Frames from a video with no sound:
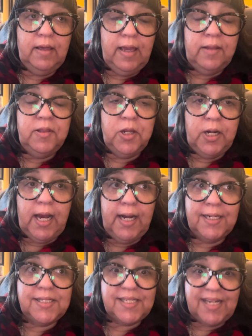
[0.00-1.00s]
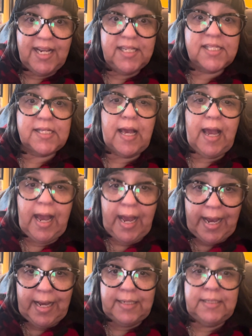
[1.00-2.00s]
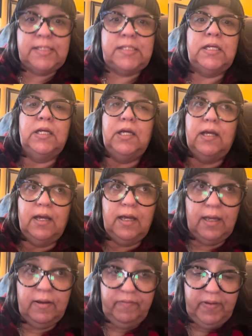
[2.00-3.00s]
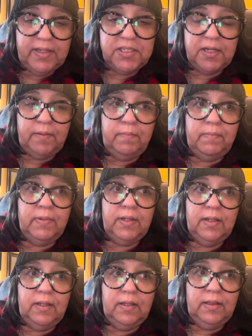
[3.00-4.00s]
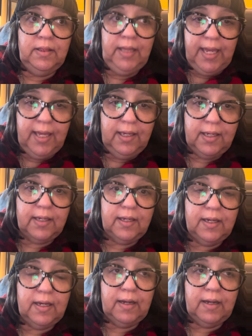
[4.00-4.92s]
the United States has a victim link